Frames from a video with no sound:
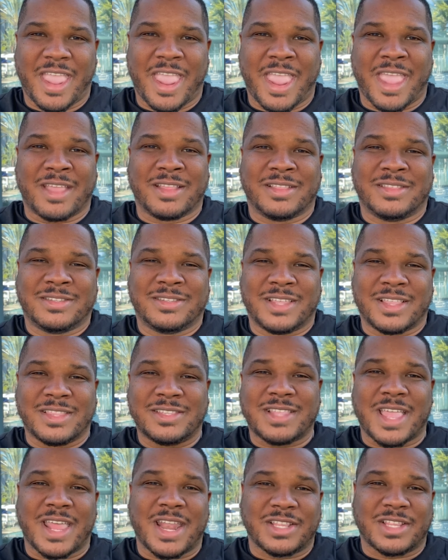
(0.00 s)
And
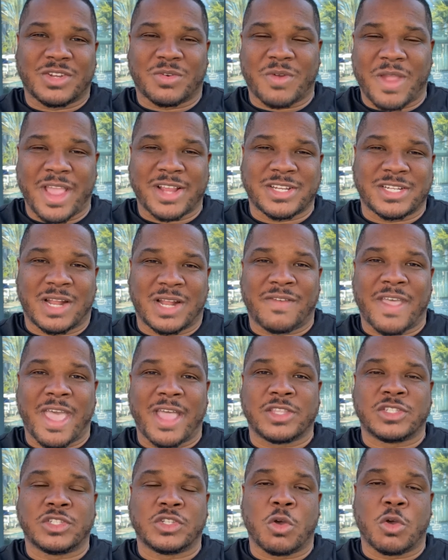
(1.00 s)
since that interaction, I've
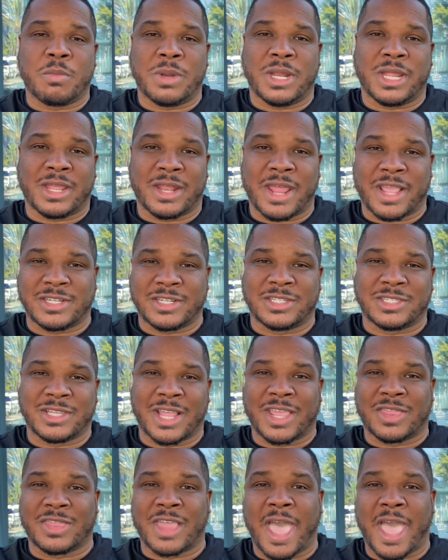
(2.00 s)
had so many connections
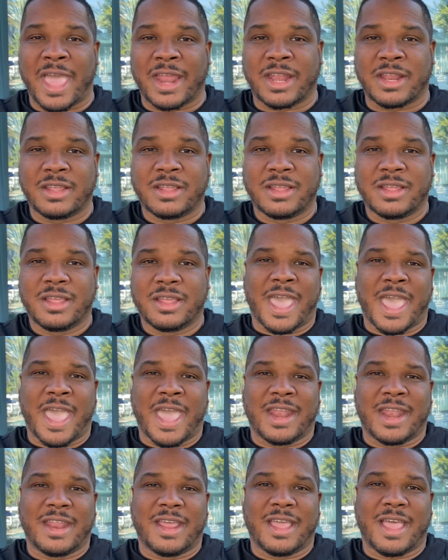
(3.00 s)
like that
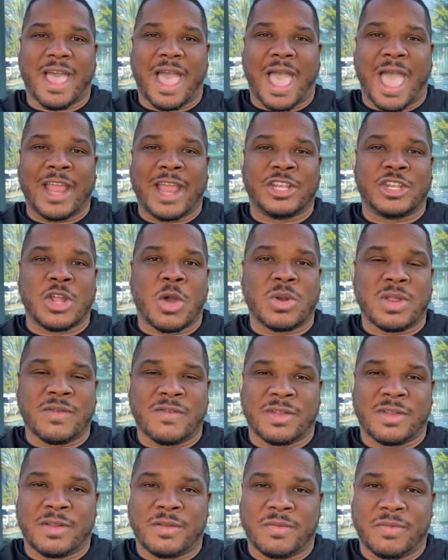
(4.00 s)
that I don't
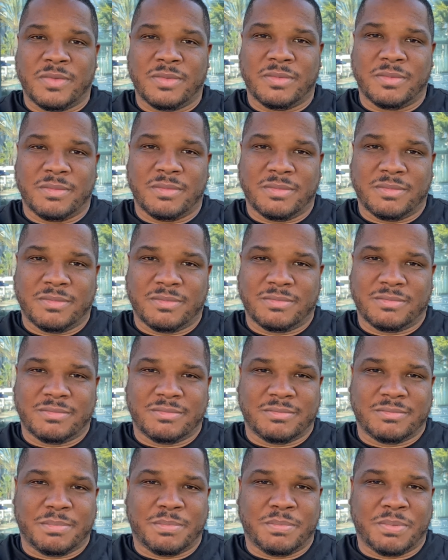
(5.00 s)
even
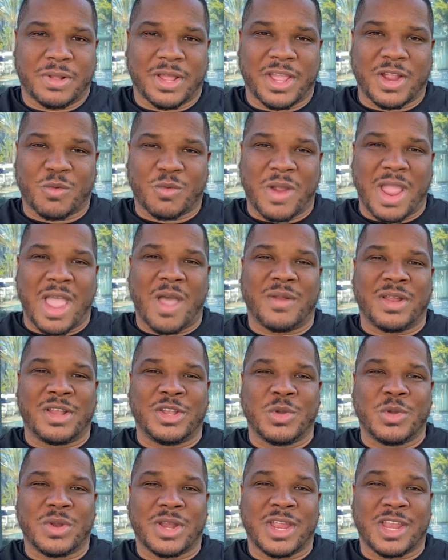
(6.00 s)
play around and
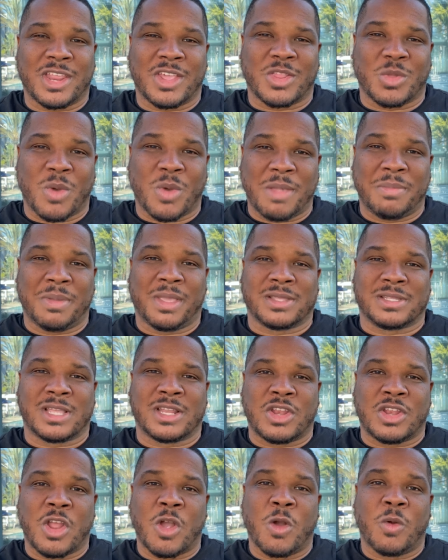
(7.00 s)
do it any other way because I
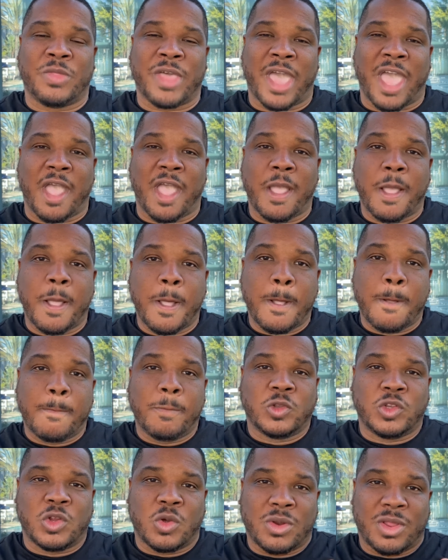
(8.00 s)
know that
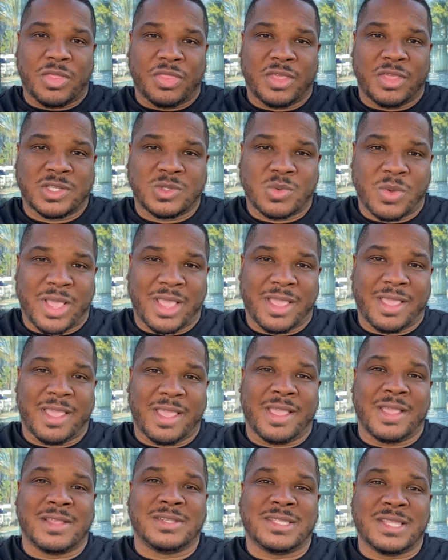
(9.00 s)
doing it this way
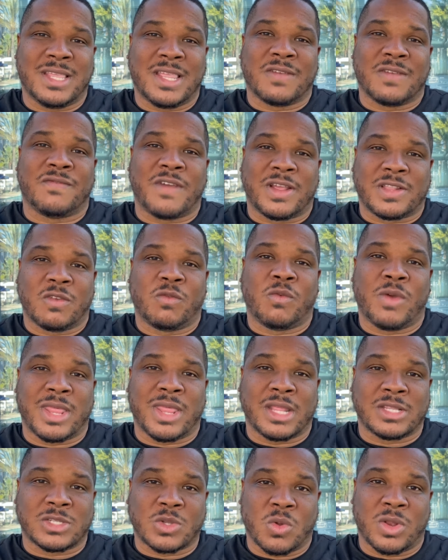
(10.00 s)
is the effective way
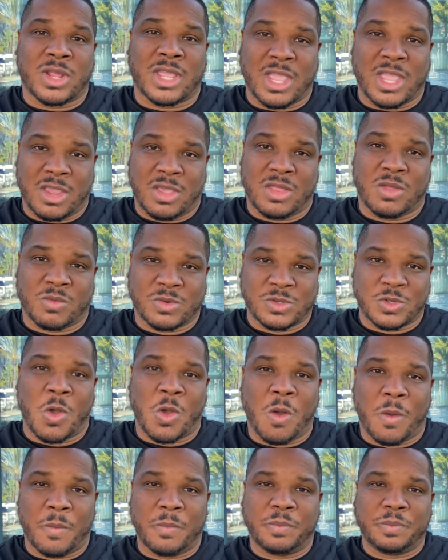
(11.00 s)
that's going to get you the
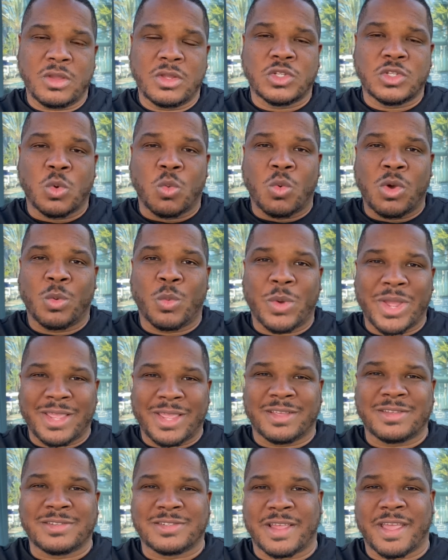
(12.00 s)
result. So, what way
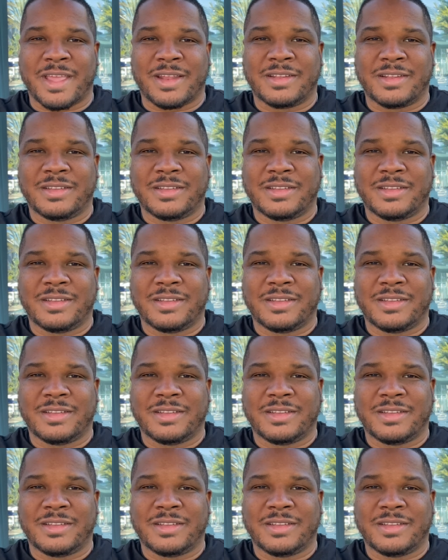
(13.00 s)
is that?